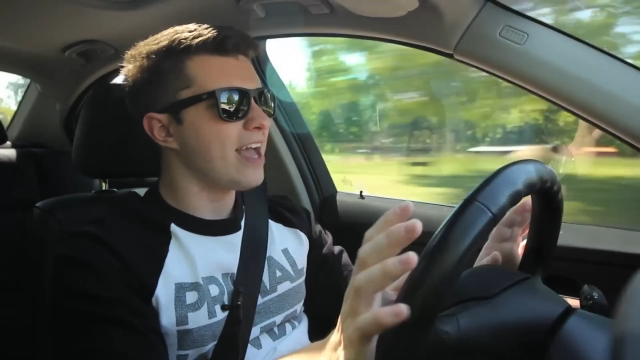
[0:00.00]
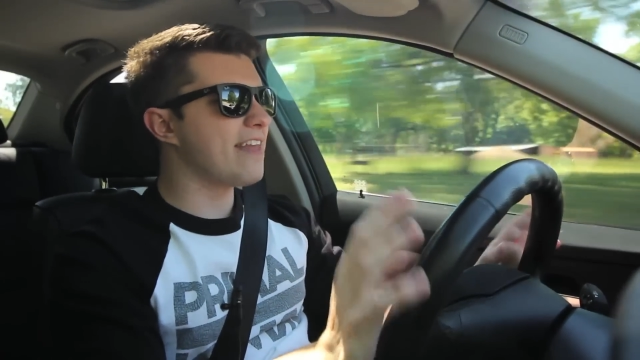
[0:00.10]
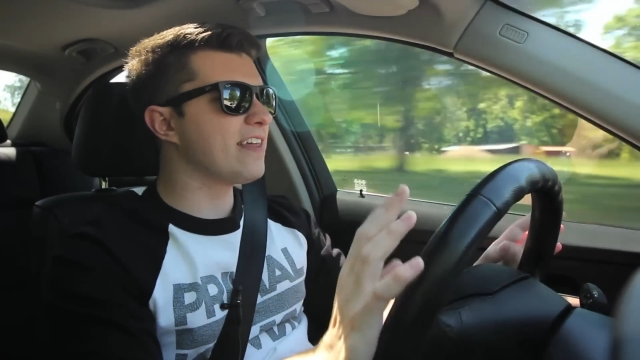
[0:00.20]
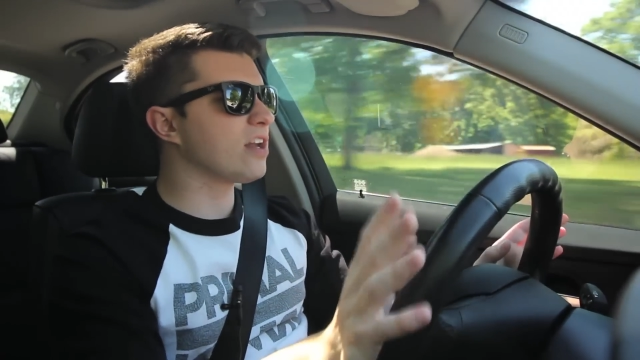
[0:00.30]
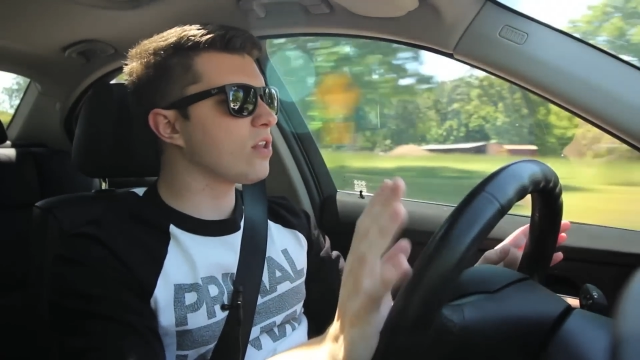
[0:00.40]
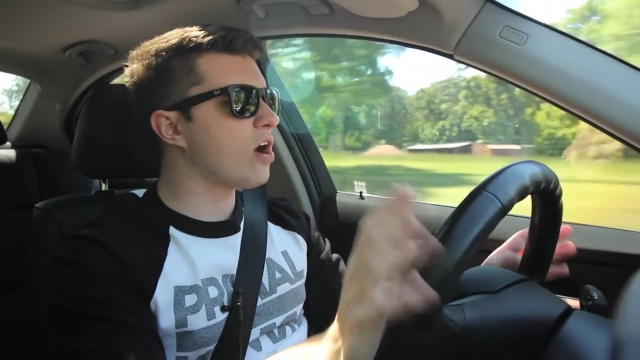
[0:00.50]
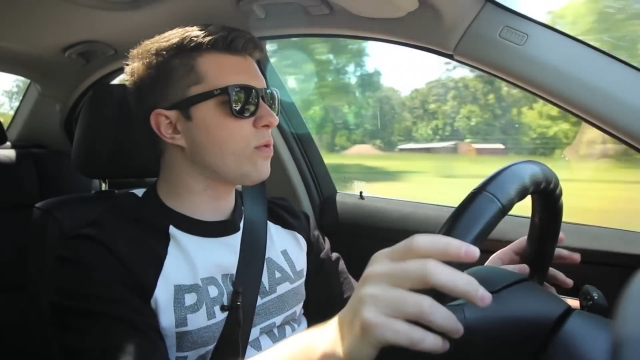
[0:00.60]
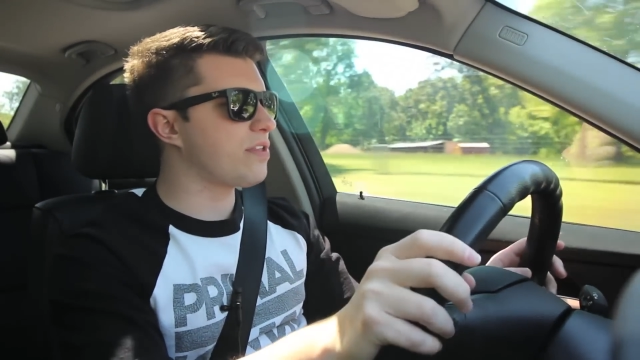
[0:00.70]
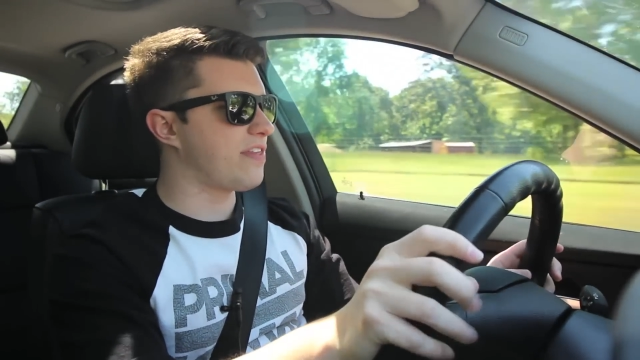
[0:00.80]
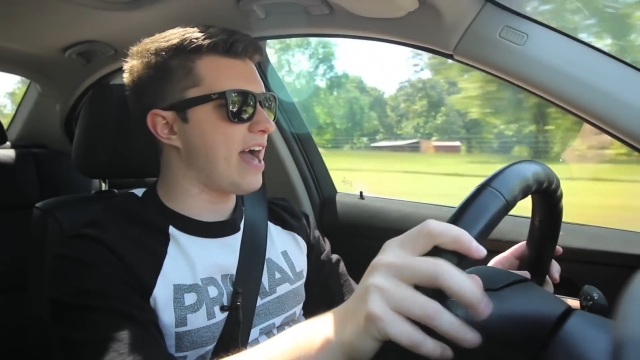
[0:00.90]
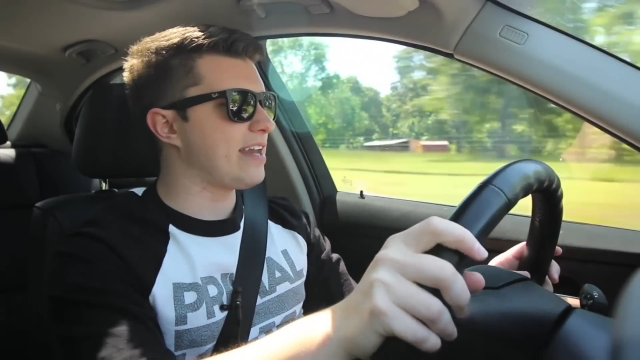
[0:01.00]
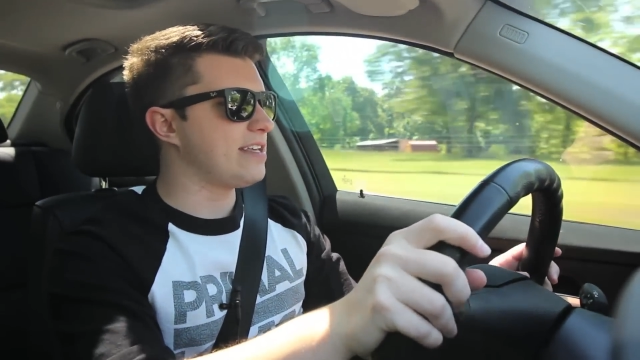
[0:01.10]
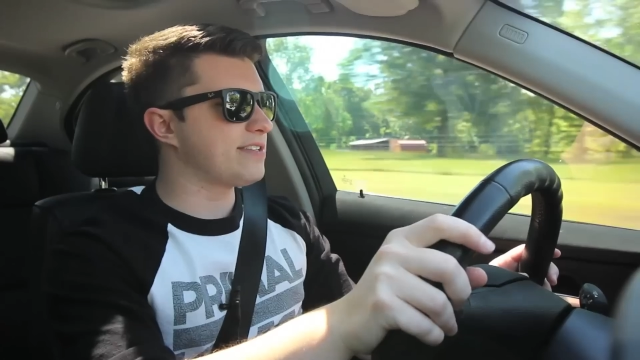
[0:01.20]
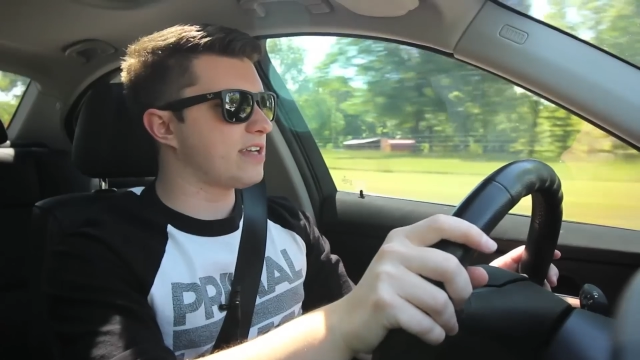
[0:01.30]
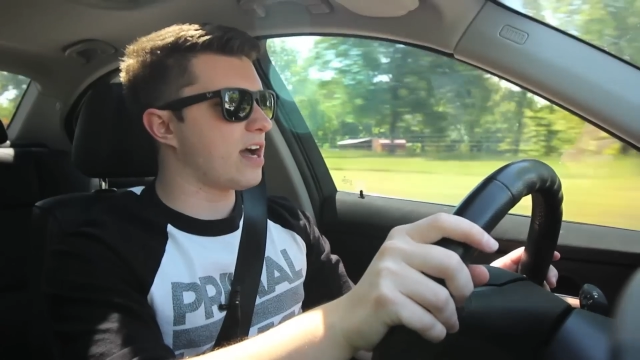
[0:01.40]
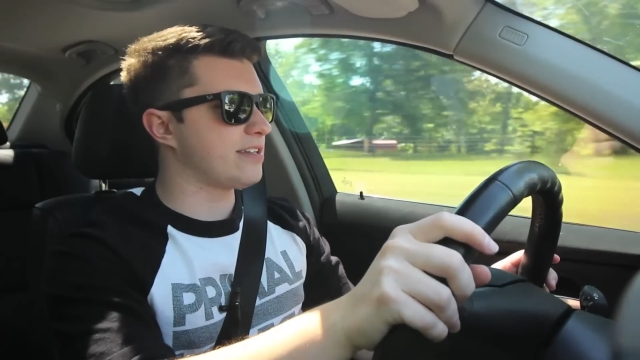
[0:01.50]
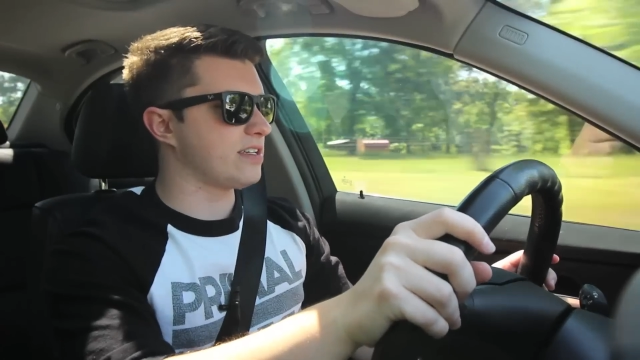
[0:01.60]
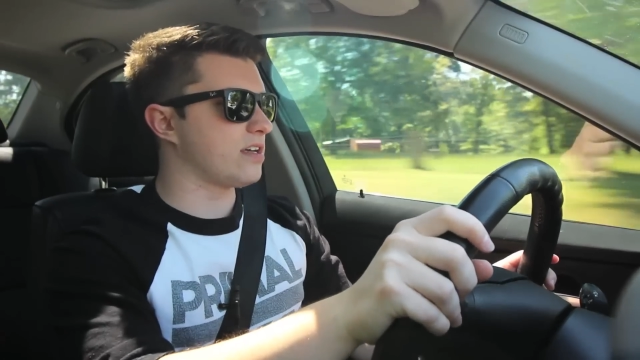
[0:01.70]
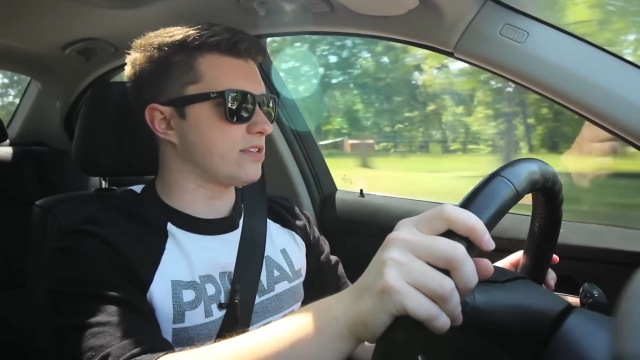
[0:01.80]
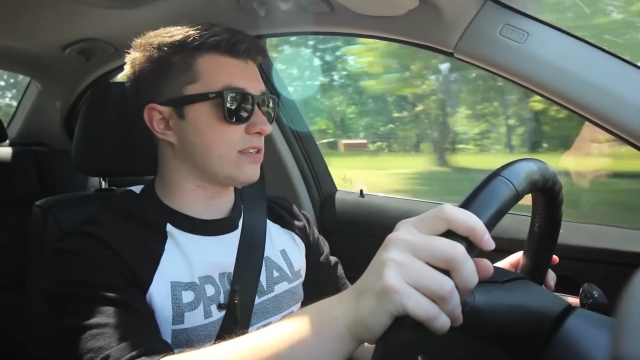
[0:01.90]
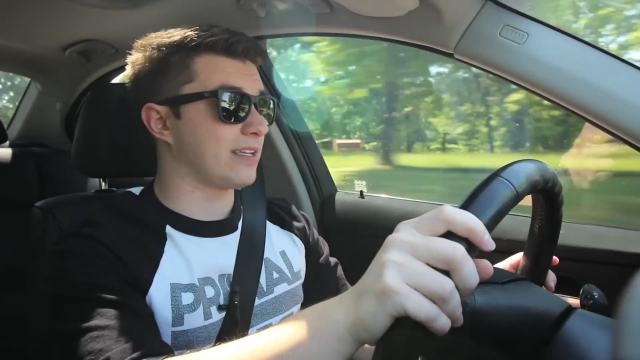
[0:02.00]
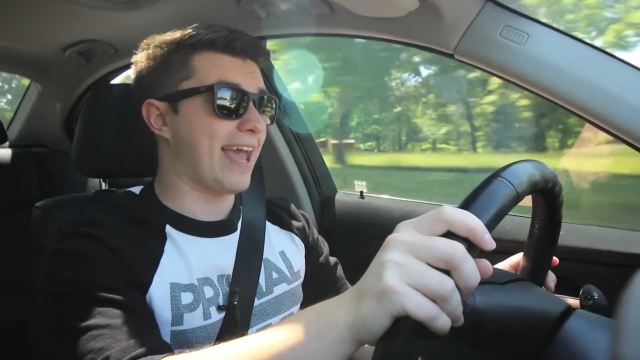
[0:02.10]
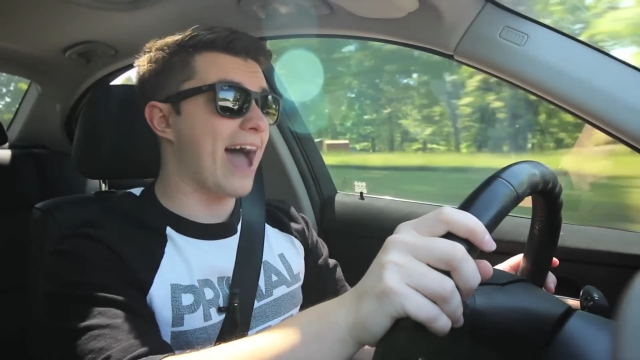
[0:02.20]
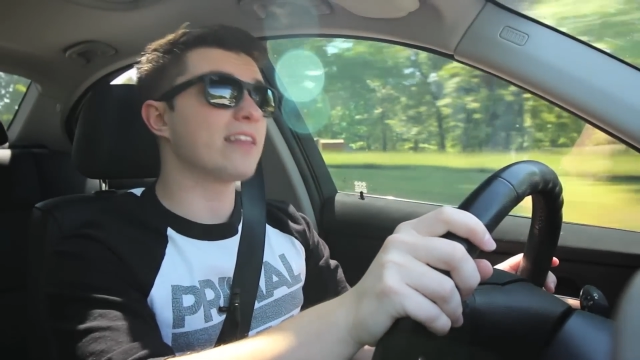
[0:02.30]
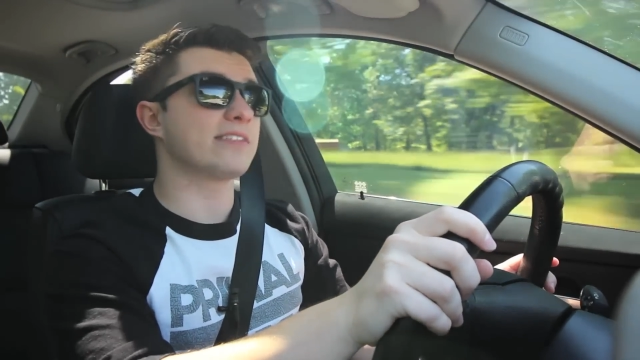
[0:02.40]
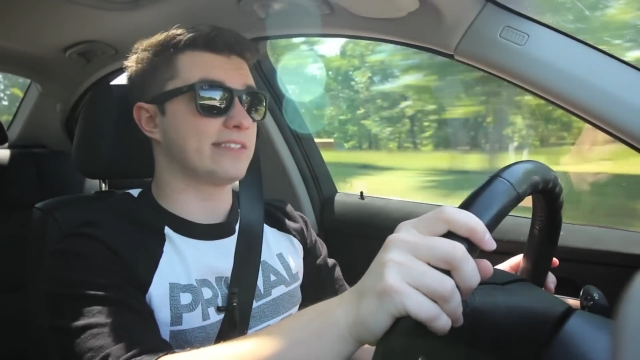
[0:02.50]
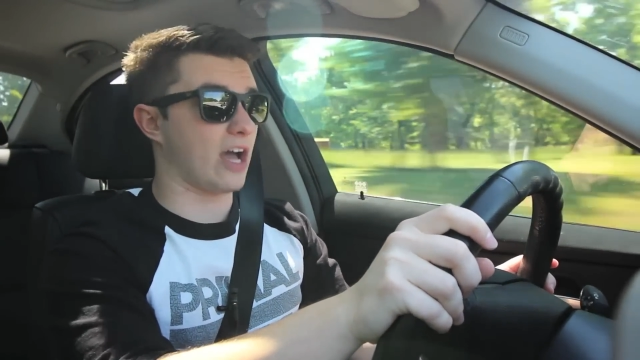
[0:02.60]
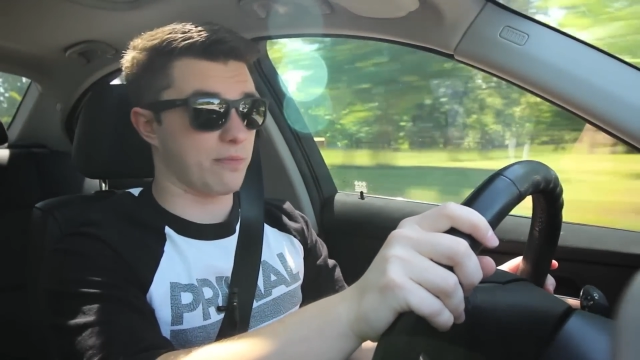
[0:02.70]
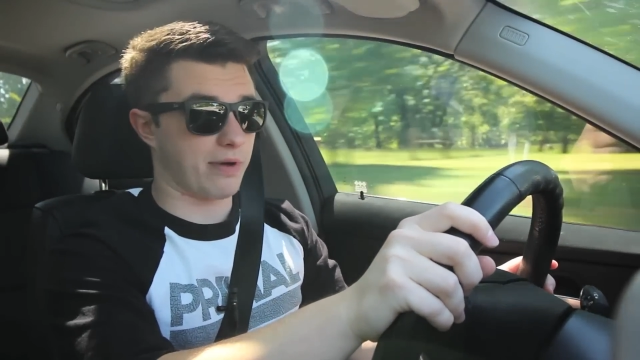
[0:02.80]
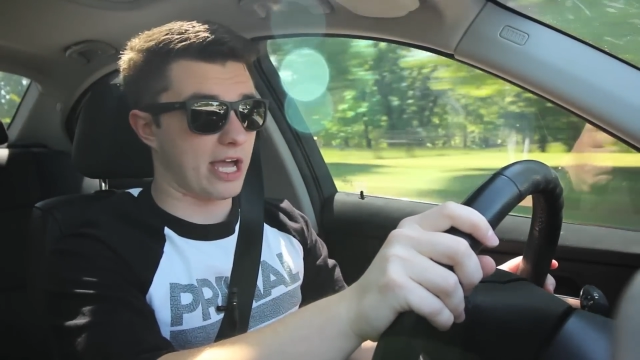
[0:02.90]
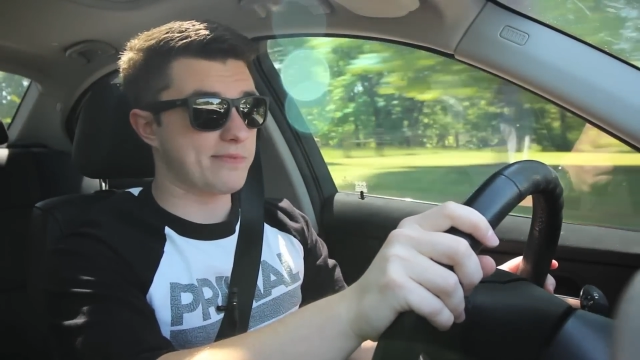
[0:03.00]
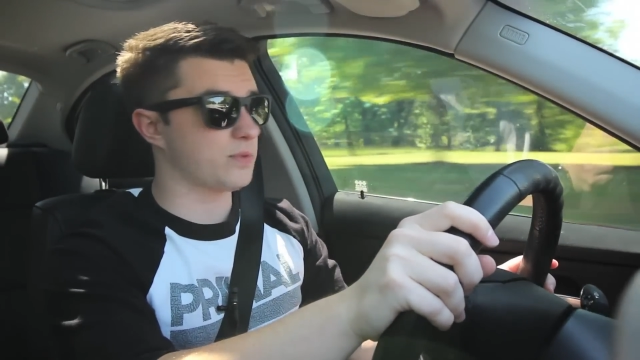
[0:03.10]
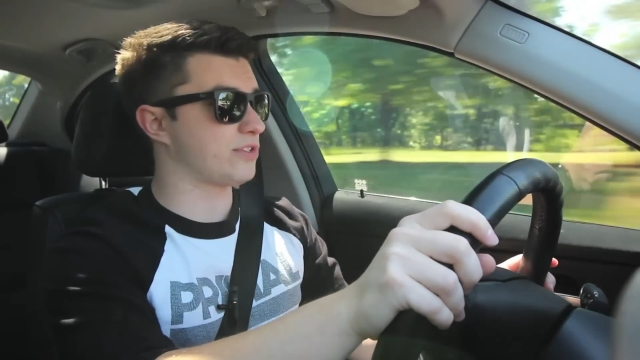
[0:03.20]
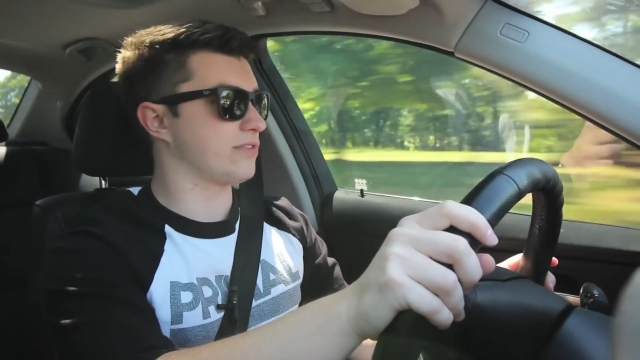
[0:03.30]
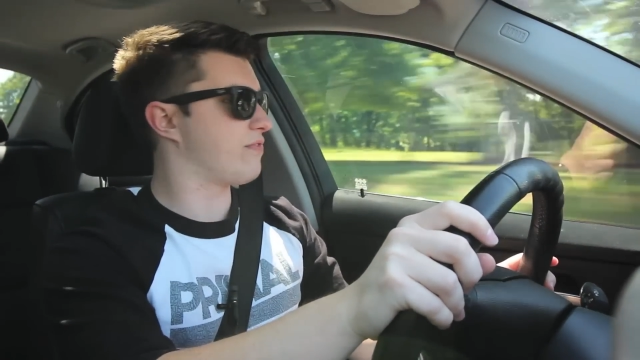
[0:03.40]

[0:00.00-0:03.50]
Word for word: And then along with that, he's got catless downpipes, which is